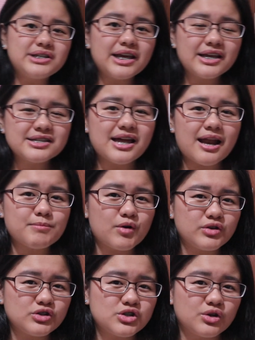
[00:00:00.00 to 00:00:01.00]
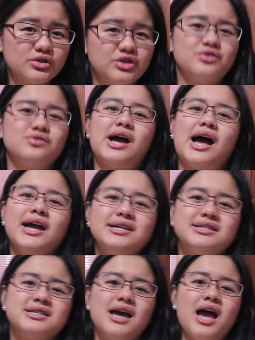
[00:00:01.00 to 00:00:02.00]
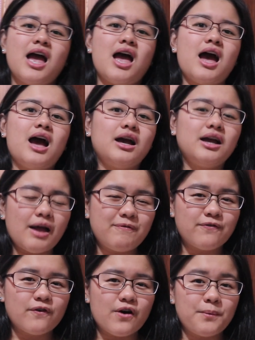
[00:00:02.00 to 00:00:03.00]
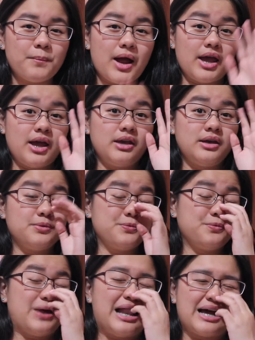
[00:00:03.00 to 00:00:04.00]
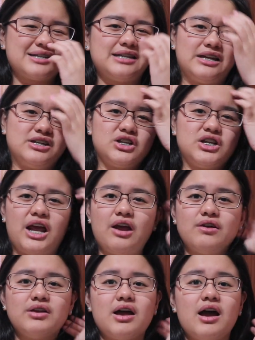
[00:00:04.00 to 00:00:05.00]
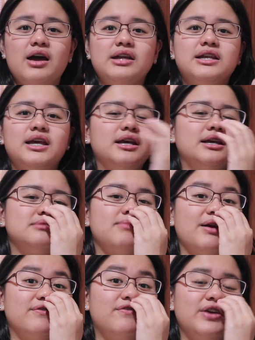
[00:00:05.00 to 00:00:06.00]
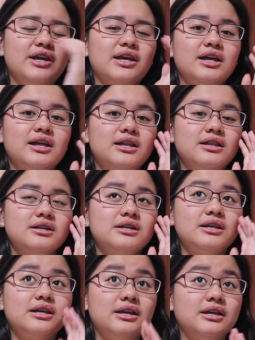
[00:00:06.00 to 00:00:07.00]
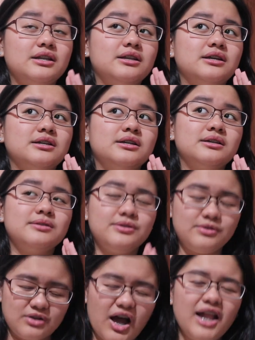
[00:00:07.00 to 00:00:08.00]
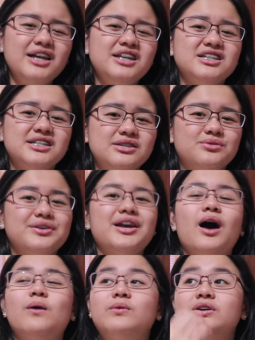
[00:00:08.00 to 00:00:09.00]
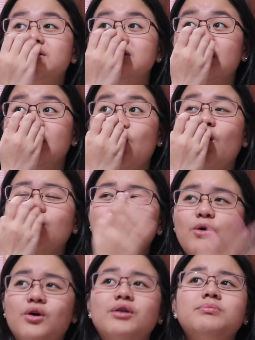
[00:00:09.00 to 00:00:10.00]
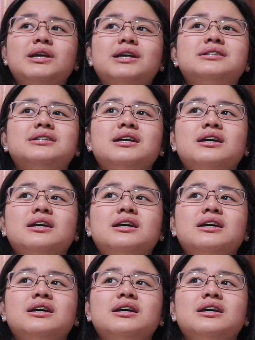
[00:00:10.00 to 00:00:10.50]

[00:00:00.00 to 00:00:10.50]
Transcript: things that I'm going to show to you guys for my relaxation area in case my vacant in college is in 3 hours or more, because